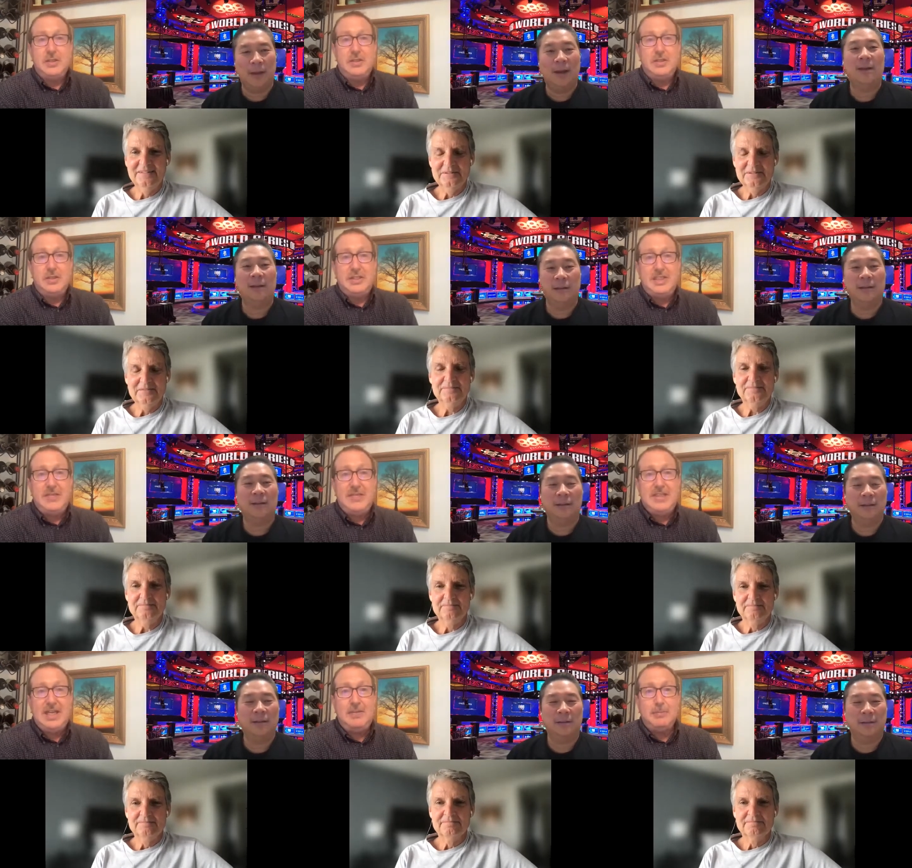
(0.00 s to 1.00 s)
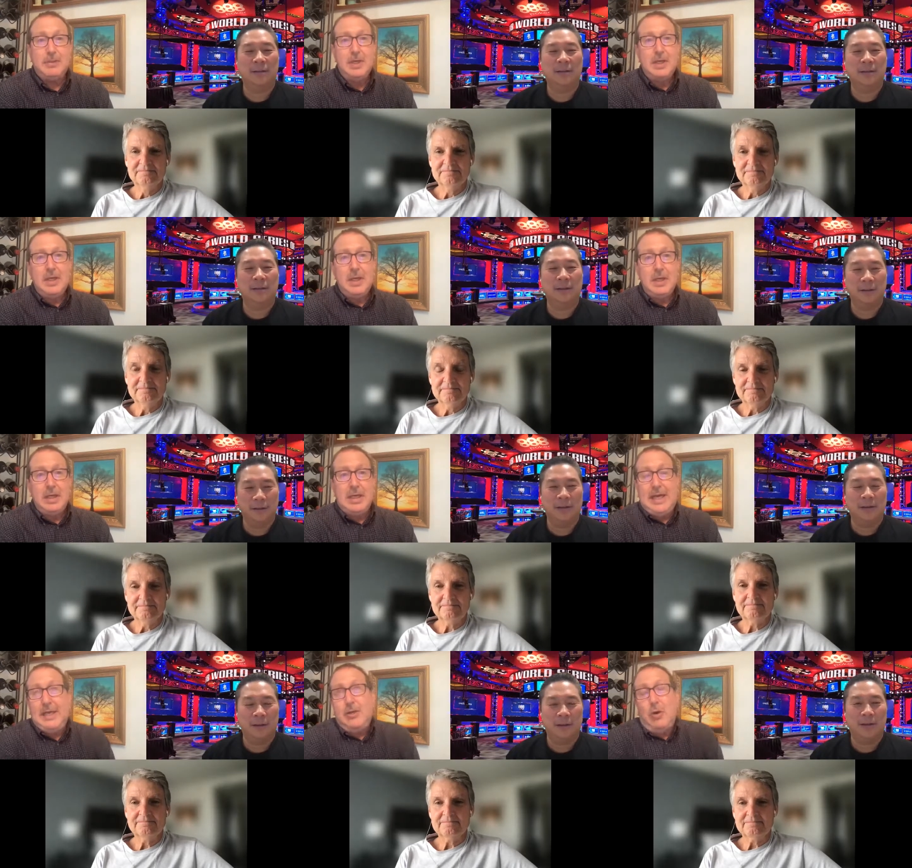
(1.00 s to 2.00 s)
Speaker 1: the, the TV table.
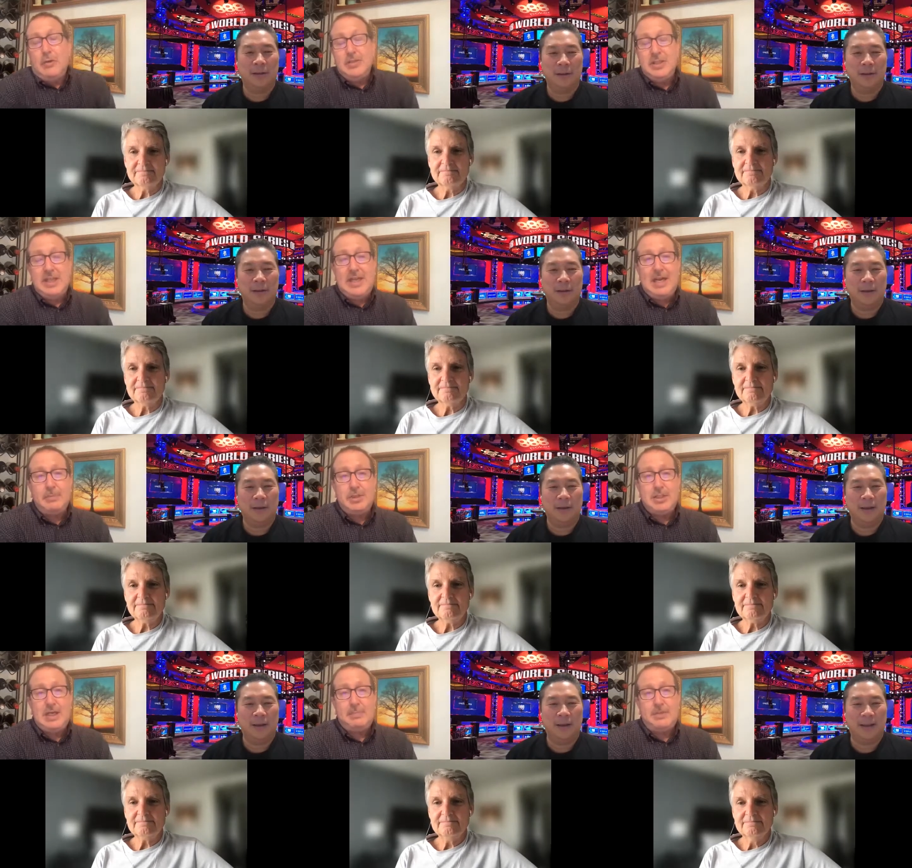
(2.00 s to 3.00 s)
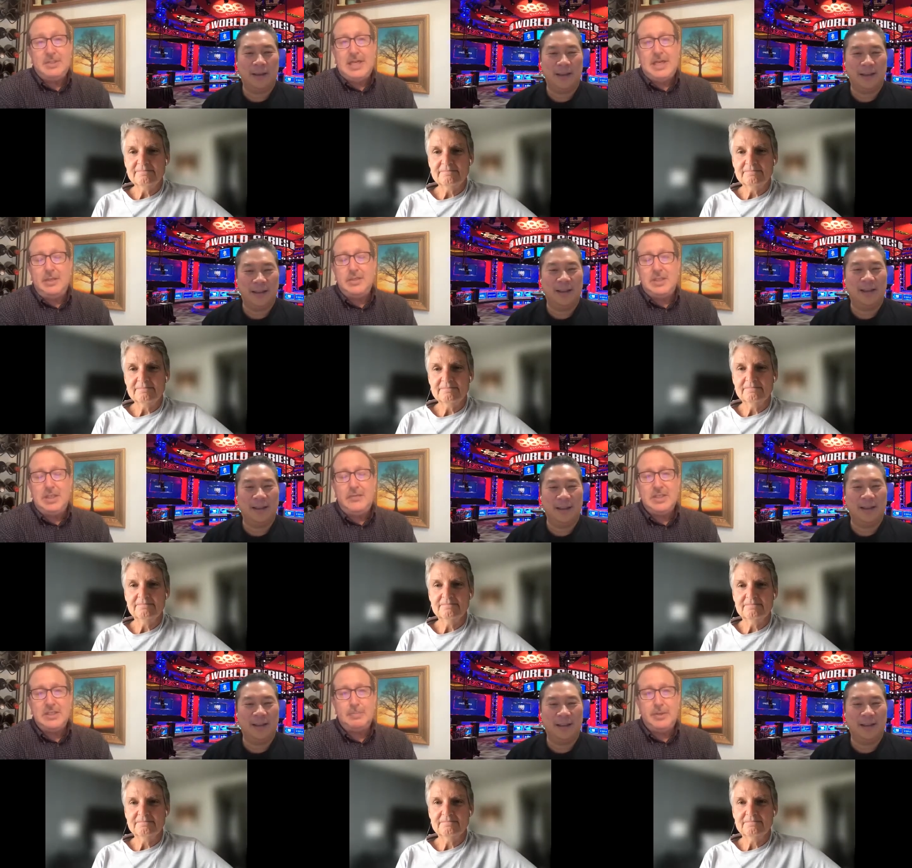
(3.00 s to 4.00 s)
And I didn't know I was in the camera shot because I had no
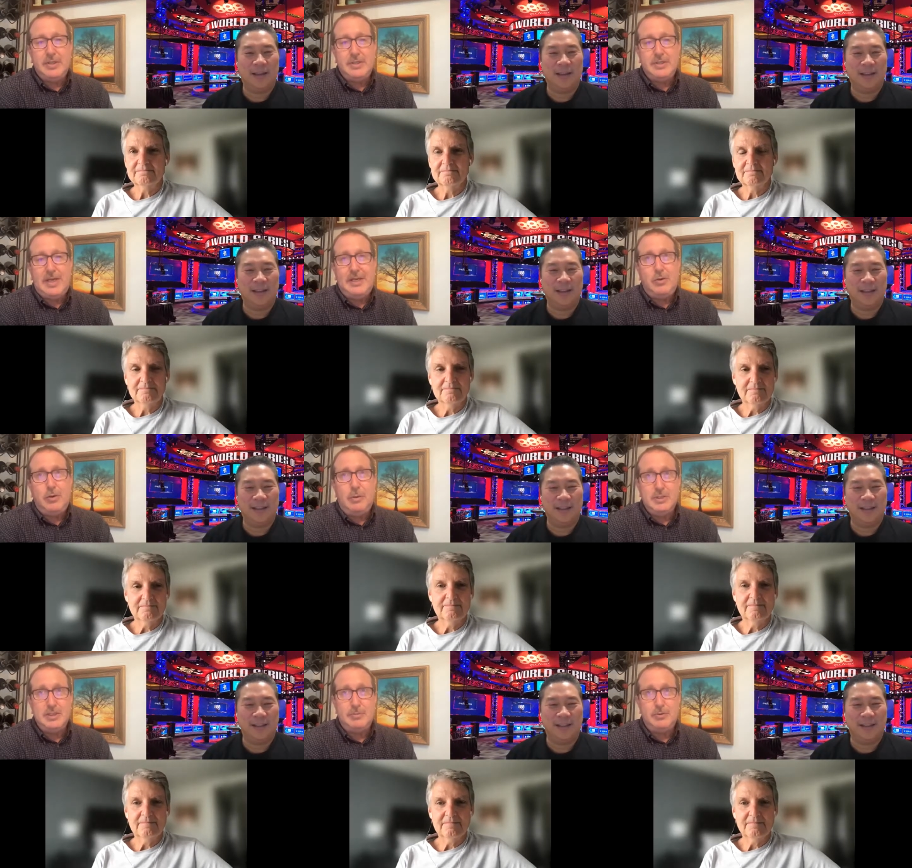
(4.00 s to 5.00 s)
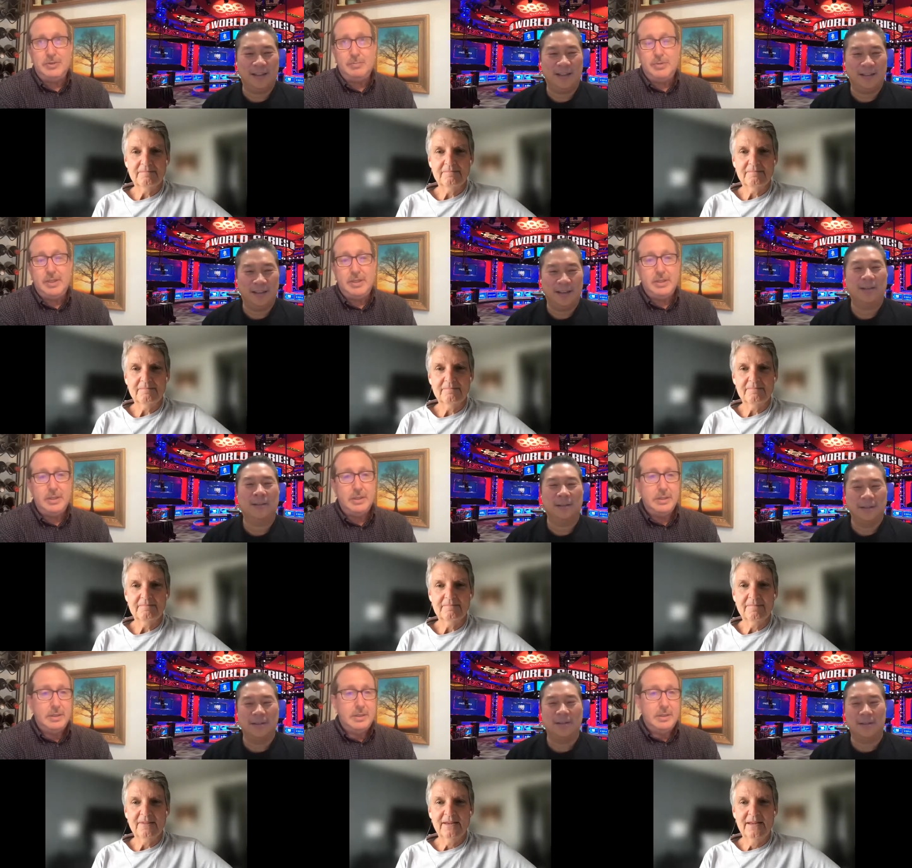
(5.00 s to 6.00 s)
TV experience, so I didn't know I wasn't supposed to be there.
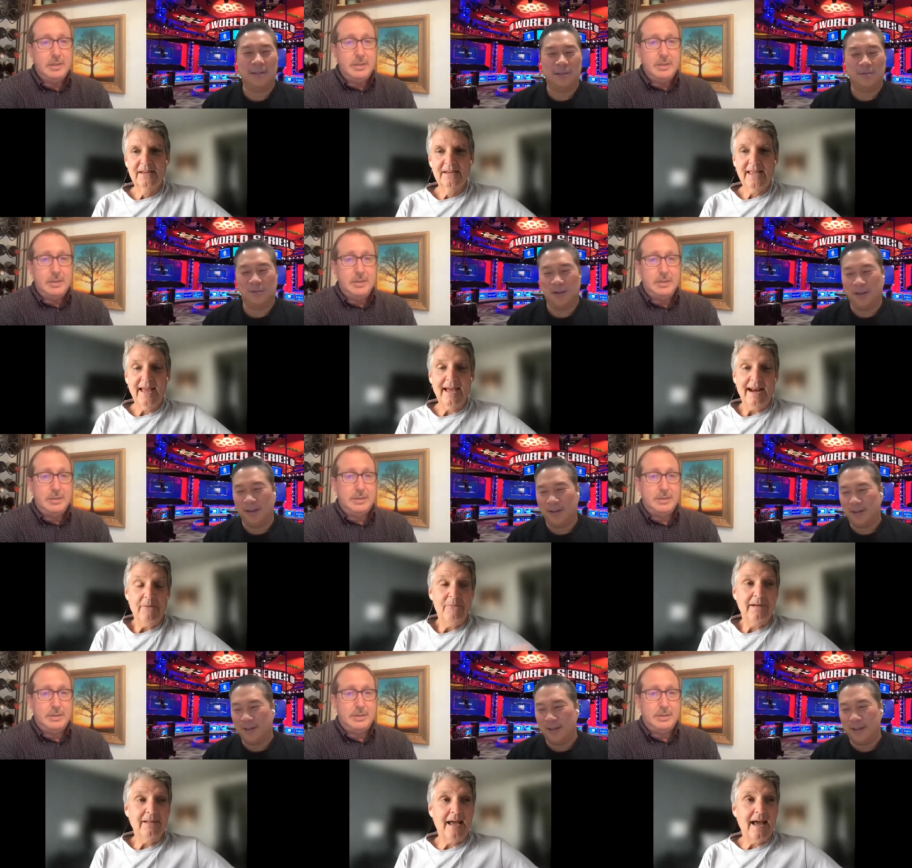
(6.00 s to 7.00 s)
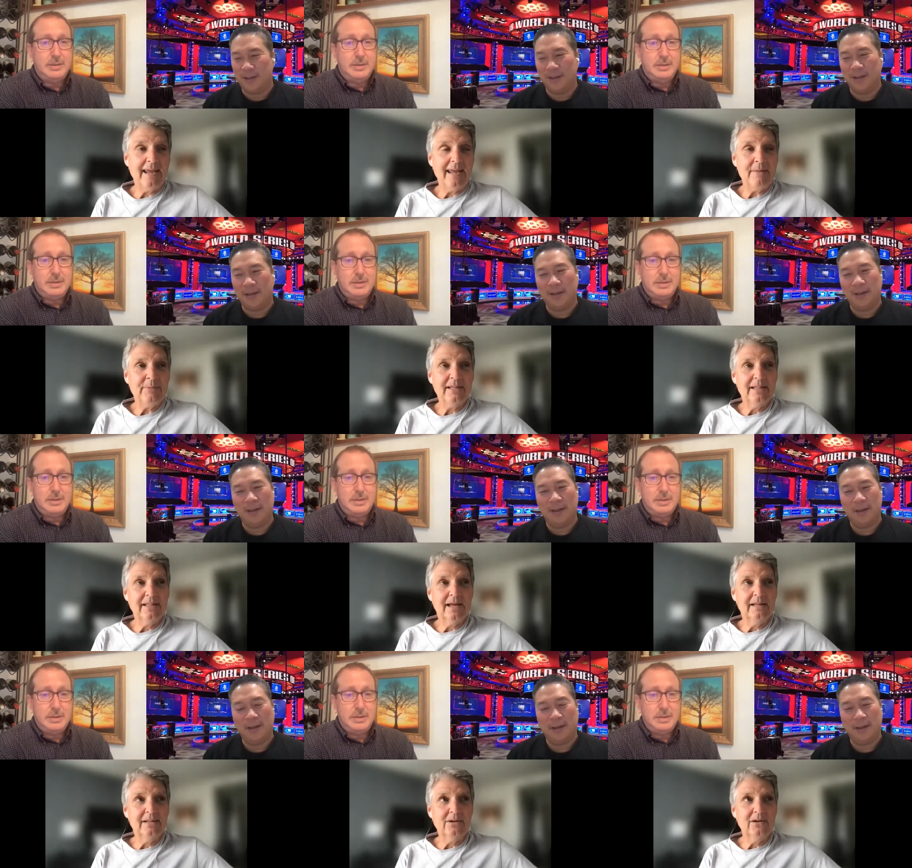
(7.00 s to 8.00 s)
Speaker 2: That's yeah, funny. and I've been I came in
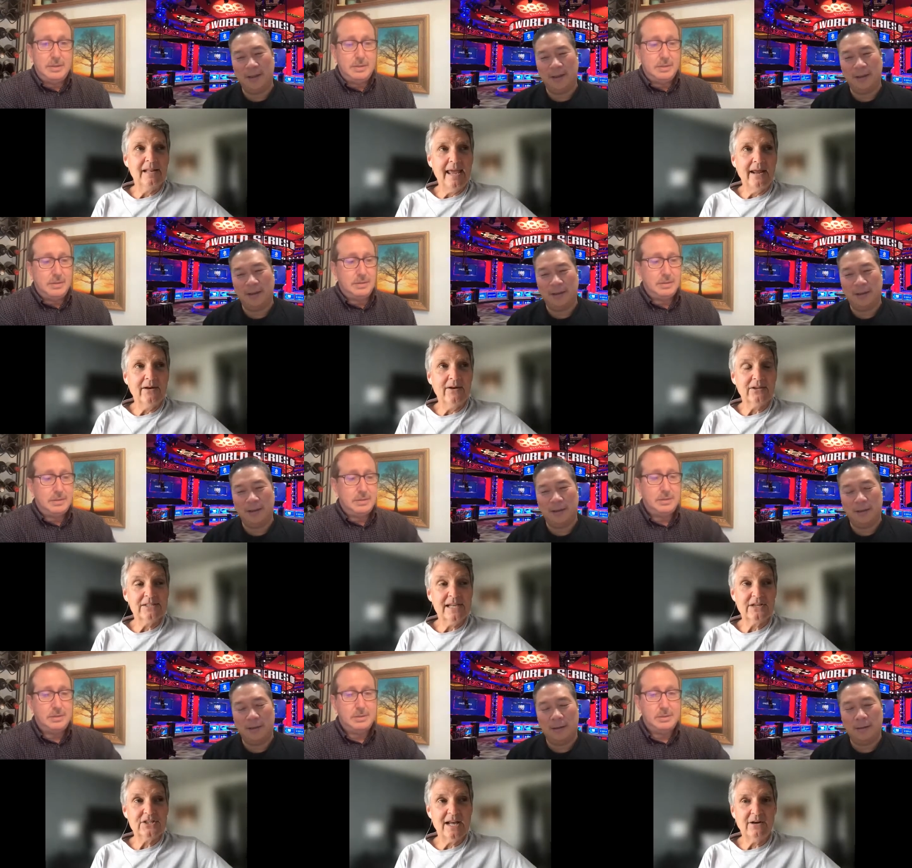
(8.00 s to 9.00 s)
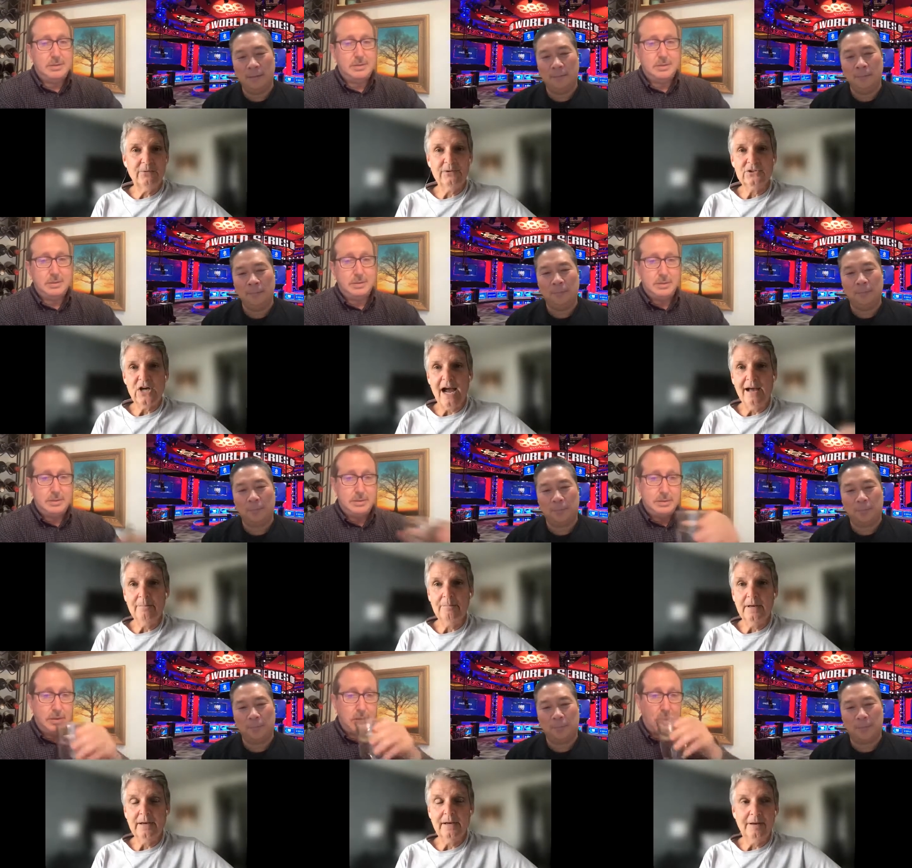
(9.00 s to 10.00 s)
a little later because I actually had a real job
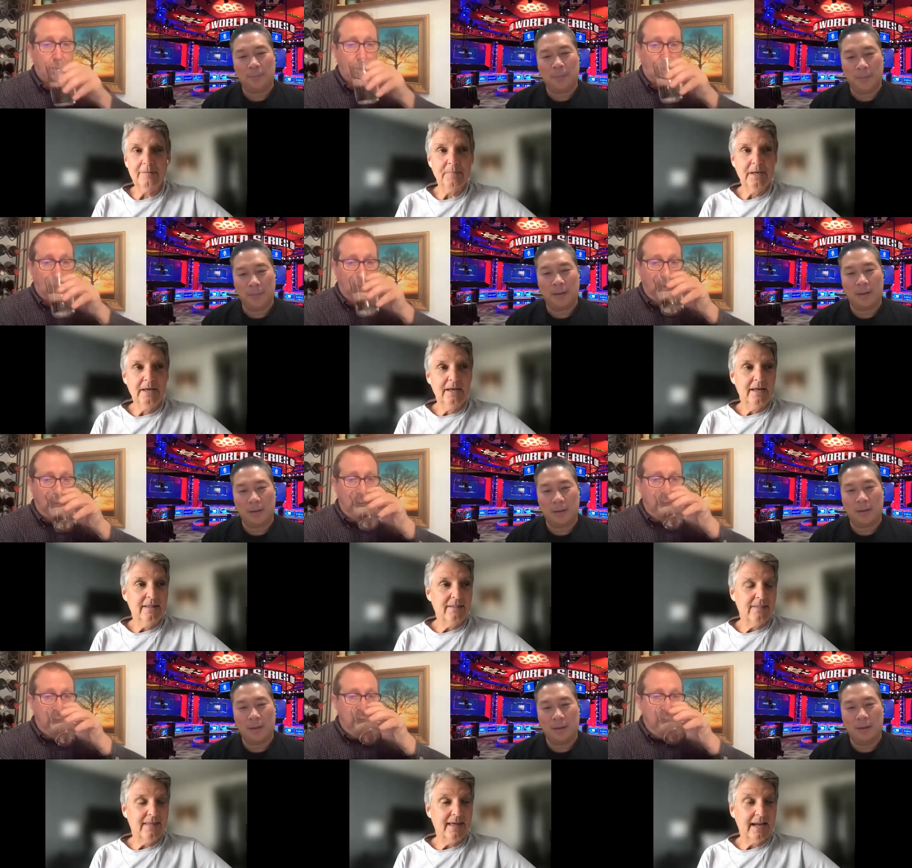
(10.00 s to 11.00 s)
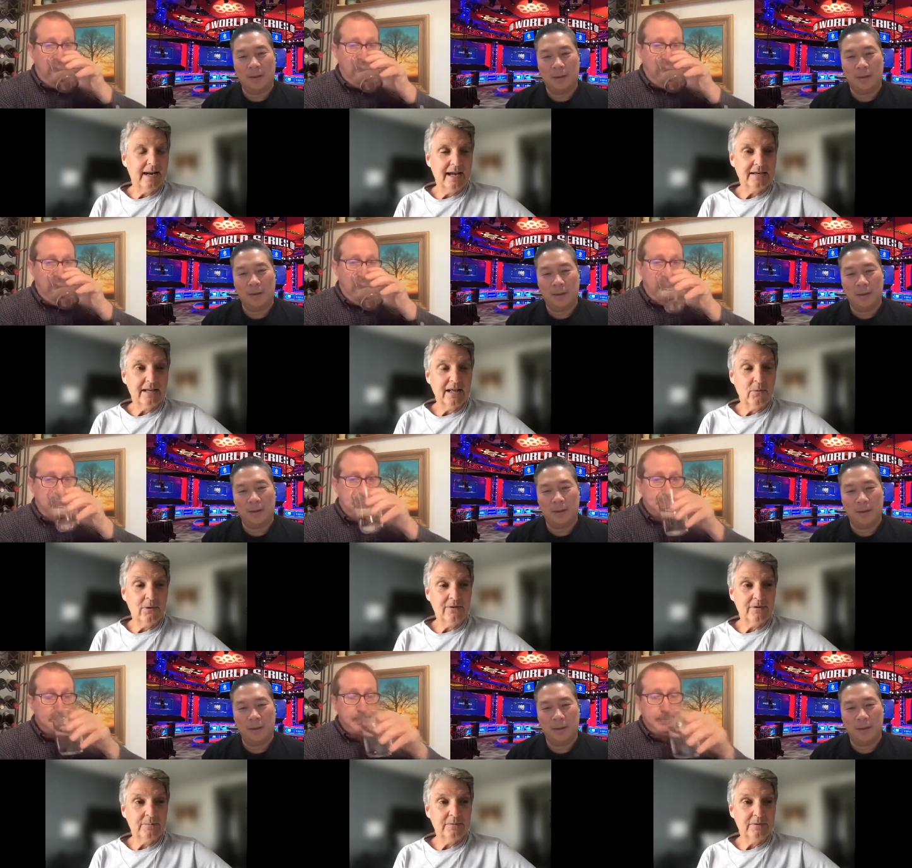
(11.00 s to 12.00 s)
um, that I had to get away from